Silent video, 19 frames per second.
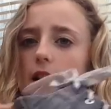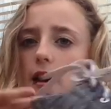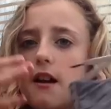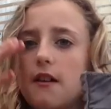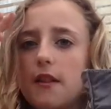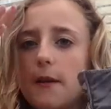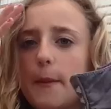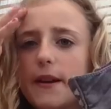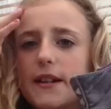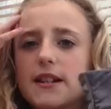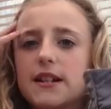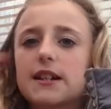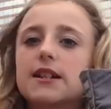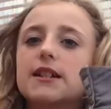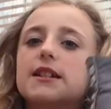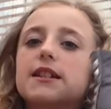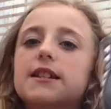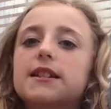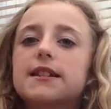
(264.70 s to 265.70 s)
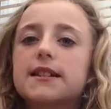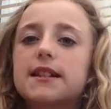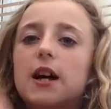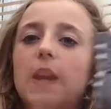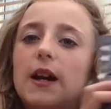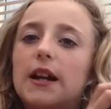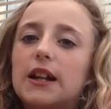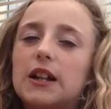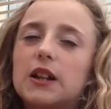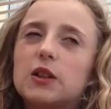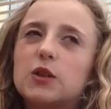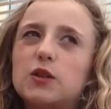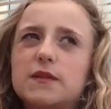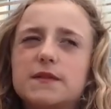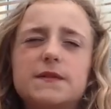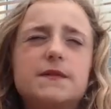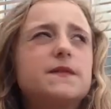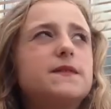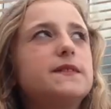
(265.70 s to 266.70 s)
and they're basically the style
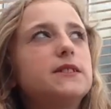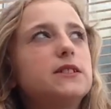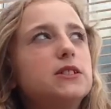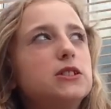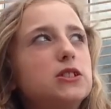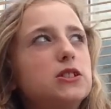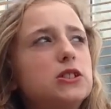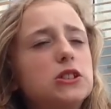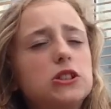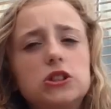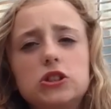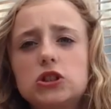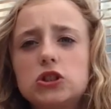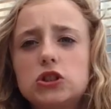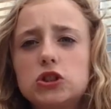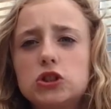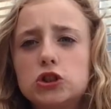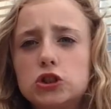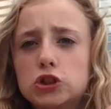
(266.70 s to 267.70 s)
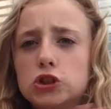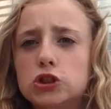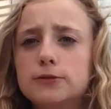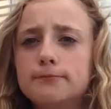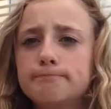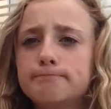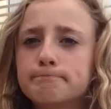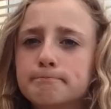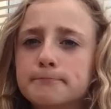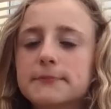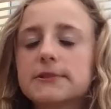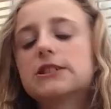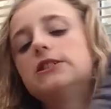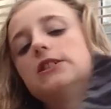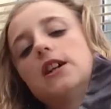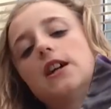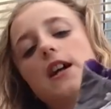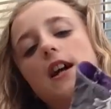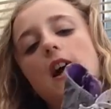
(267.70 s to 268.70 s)
of shoe
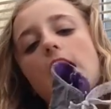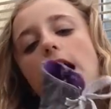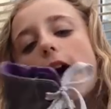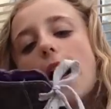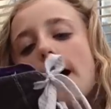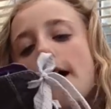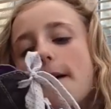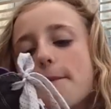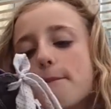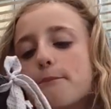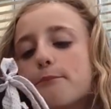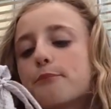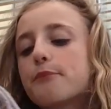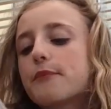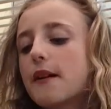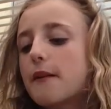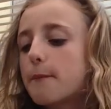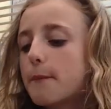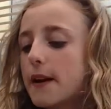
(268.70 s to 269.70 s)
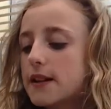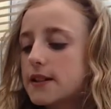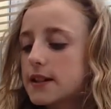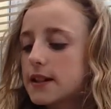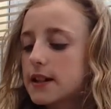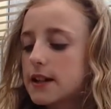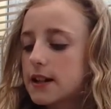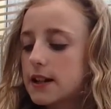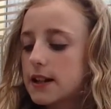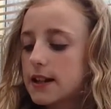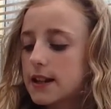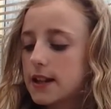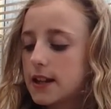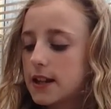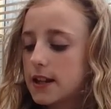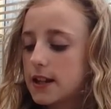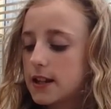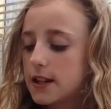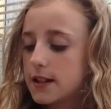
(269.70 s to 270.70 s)
and um, they're basically
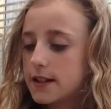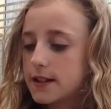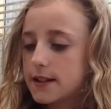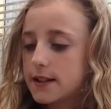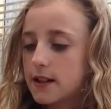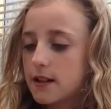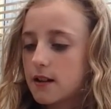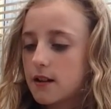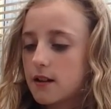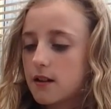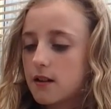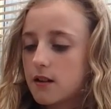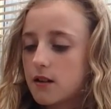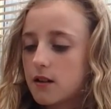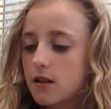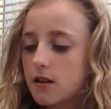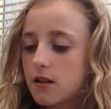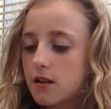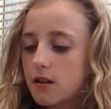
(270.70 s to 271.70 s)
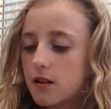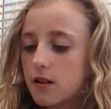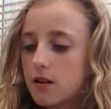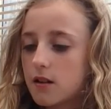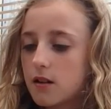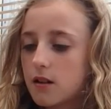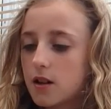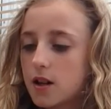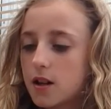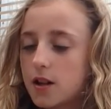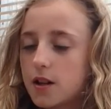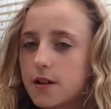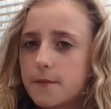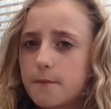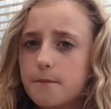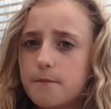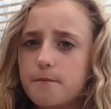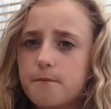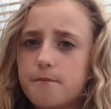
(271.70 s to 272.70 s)
these
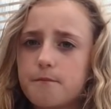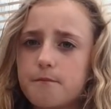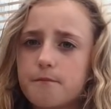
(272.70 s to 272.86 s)
um,